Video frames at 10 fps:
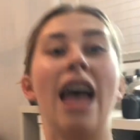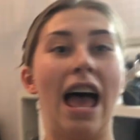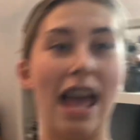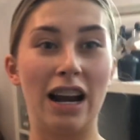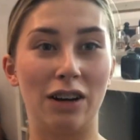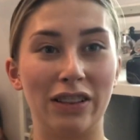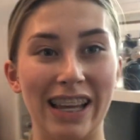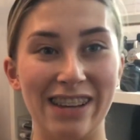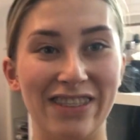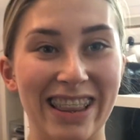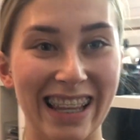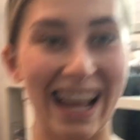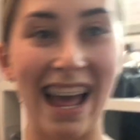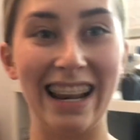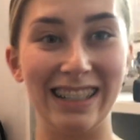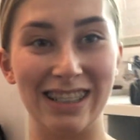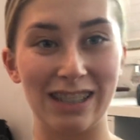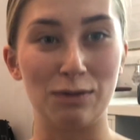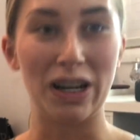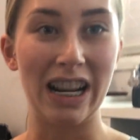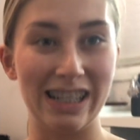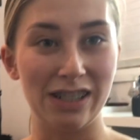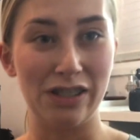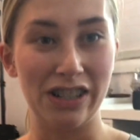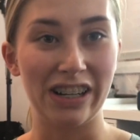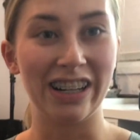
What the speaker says: and I'll leave at the end just what I did do.